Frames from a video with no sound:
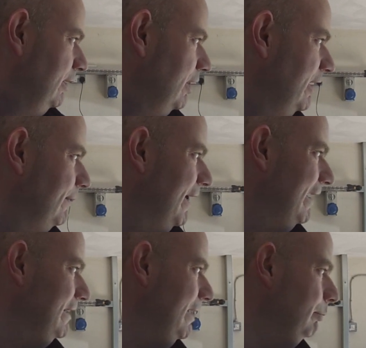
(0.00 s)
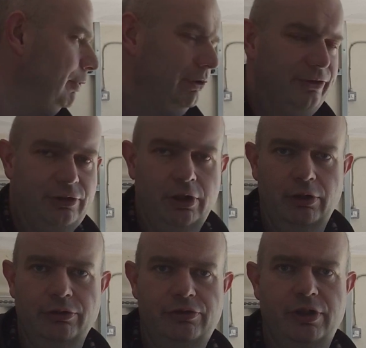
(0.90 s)
kind of an impulse
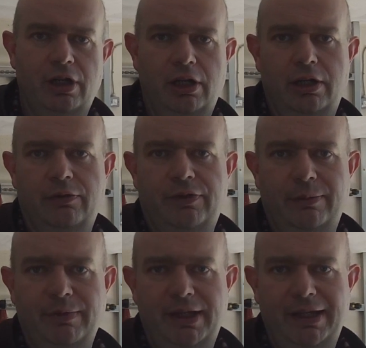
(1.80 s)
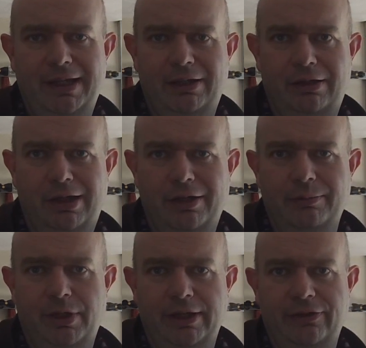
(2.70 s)
current draw from the
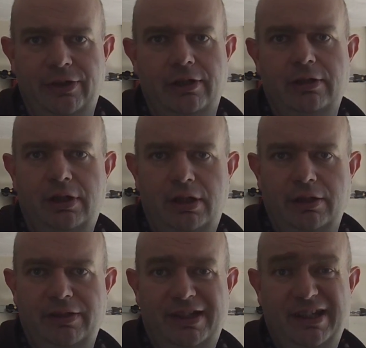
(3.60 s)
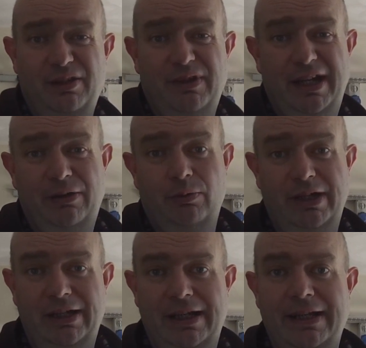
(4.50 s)
economizer on the kilowatt
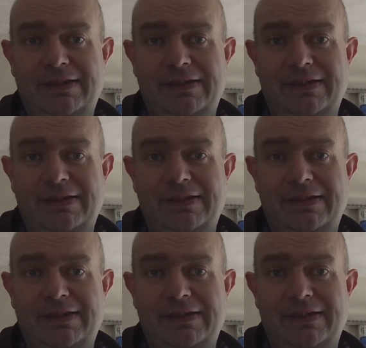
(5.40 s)
relay.